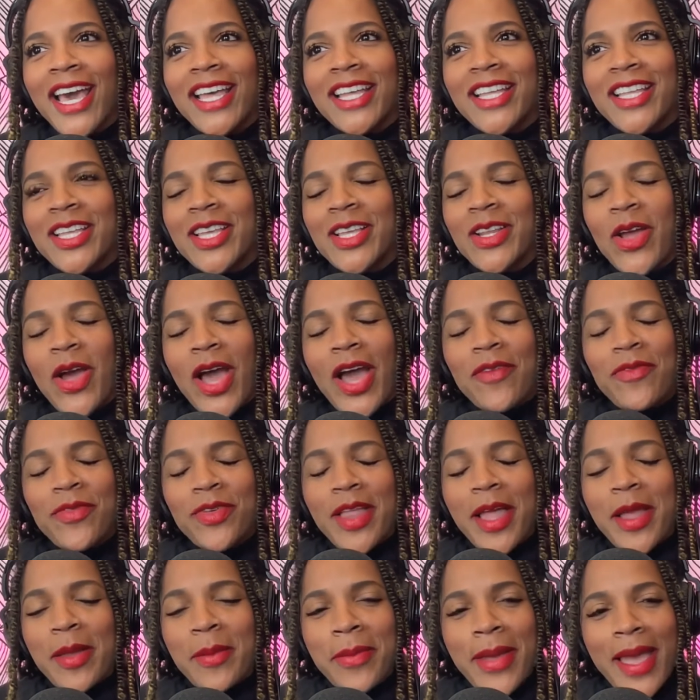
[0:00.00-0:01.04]
I feel
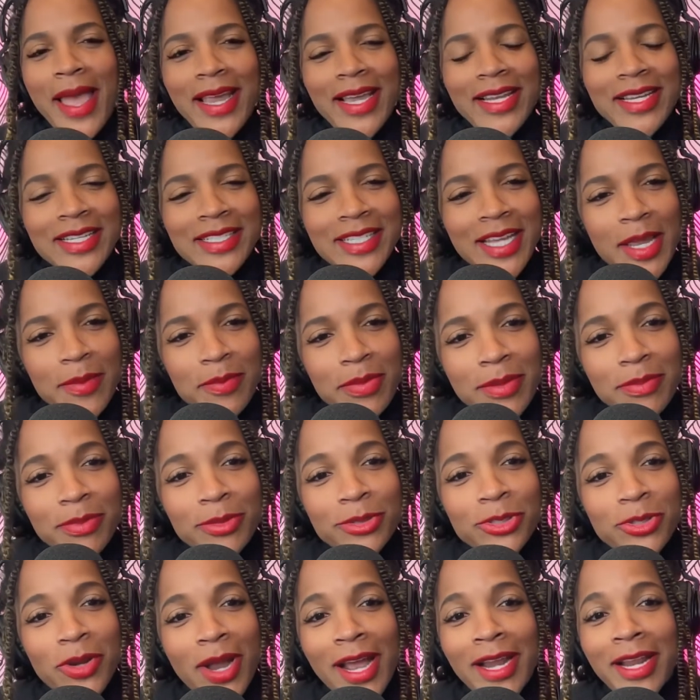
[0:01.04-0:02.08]
like back in the day, people
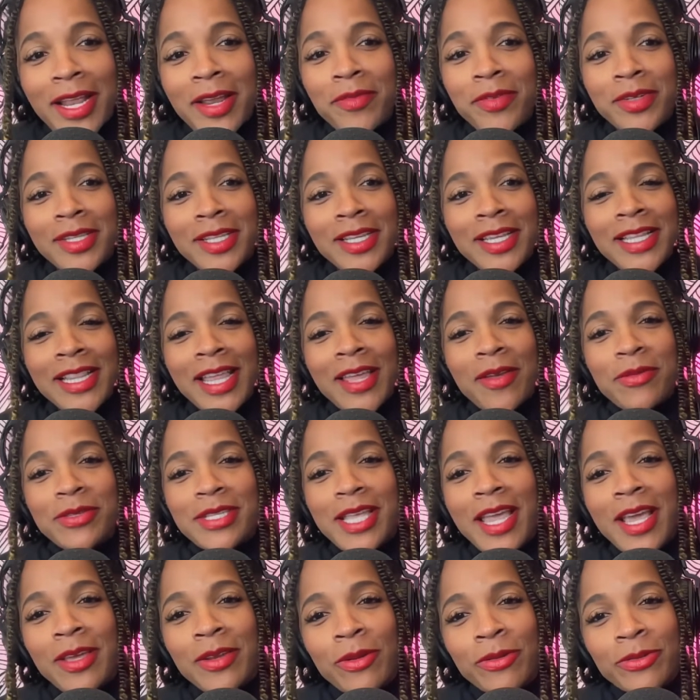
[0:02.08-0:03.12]
tried everything. They was
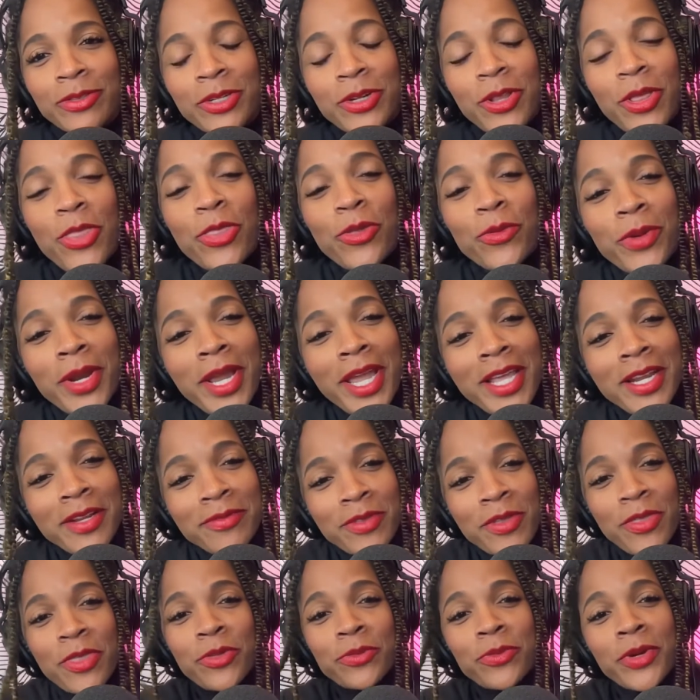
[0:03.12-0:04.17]
hanging on to the thread of
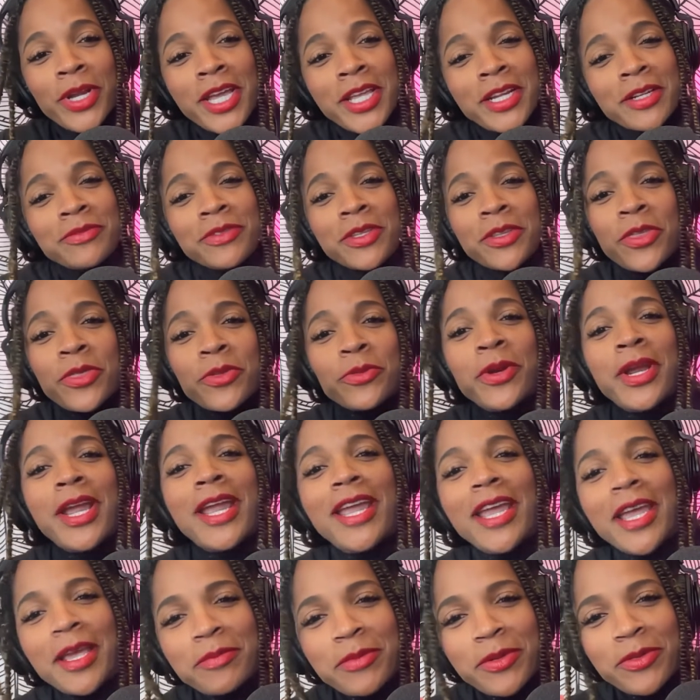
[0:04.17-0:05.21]
the thread of the
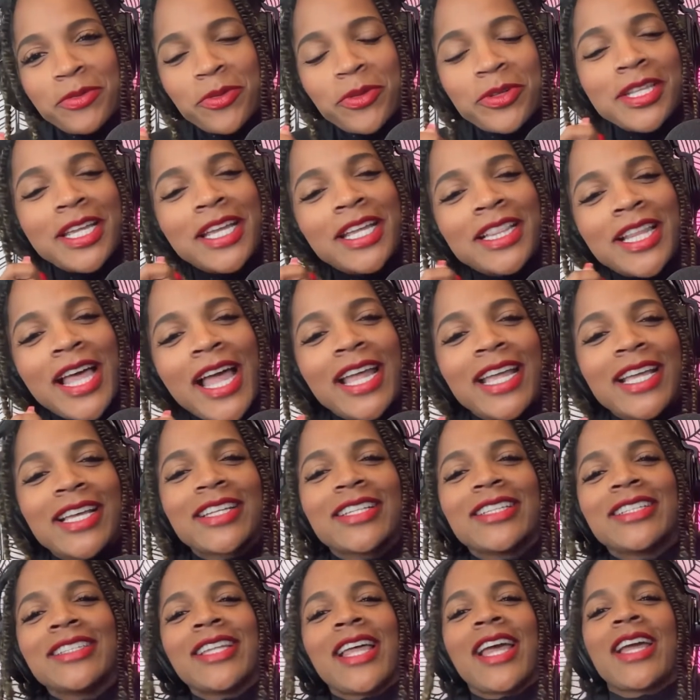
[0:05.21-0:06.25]
thread before they like
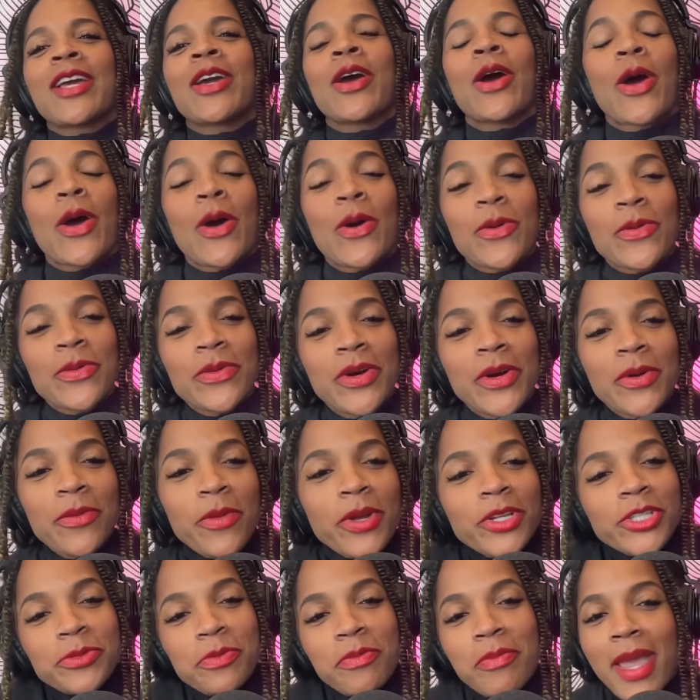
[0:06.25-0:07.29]
let go,
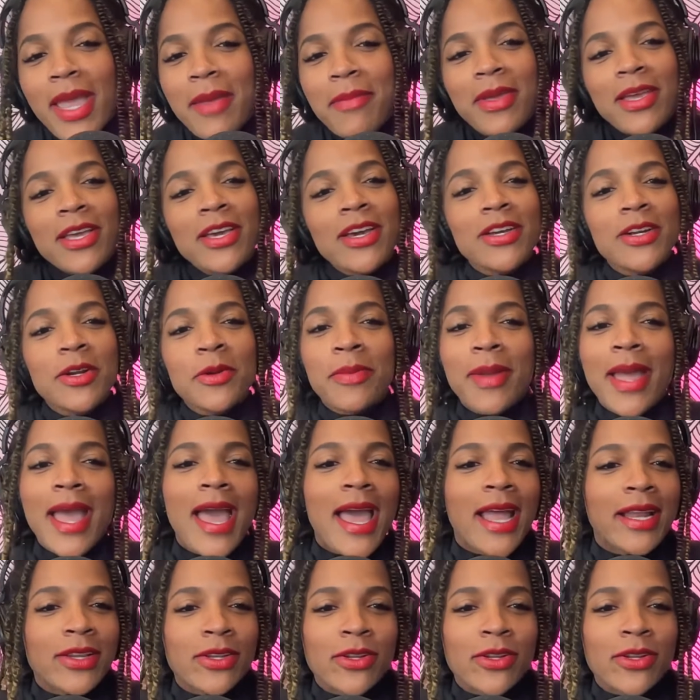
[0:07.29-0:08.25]
which may be good or bad.